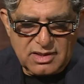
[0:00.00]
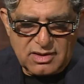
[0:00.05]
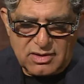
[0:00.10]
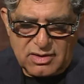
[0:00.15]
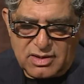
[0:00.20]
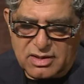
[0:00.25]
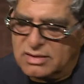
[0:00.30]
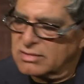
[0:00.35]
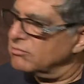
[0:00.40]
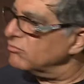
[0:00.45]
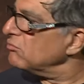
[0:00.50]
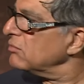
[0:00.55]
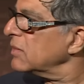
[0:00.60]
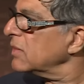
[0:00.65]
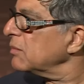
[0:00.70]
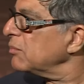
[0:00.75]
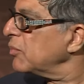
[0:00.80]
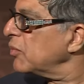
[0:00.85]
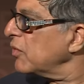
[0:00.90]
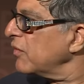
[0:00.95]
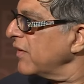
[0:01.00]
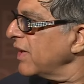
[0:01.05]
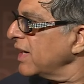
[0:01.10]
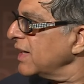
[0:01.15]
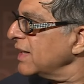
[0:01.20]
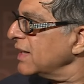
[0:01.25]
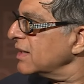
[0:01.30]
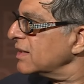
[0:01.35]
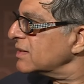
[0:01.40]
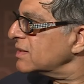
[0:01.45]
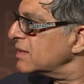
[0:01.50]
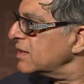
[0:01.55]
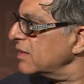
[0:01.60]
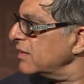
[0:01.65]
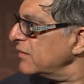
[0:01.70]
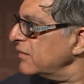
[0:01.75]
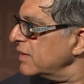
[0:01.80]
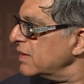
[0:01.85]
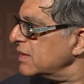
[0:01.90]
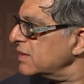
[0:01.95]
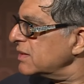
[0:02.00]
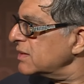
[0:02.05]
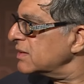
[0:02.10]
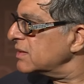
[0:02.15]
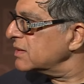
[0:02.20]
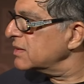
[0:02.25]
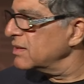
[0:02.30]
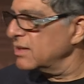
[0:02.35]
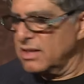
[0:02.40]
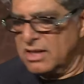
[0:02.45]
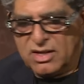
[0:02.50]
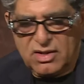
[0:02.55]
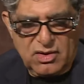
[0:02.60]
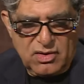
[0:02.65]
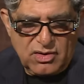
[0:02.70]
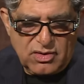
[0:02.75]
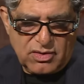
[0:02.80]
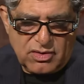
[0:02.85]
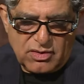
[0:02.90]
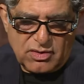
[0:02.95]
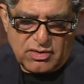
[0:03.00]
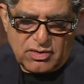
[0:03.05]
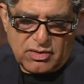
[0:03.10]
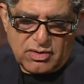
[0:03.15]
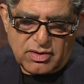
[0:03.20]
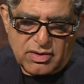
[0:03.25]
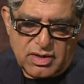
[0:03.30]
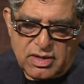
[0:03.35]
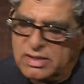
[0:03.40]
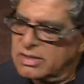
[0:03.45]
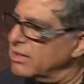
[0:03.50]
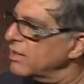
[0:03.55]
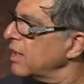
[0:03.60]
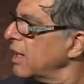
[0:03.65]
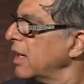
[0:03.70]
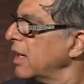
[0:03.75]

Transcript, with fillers: or providing a service or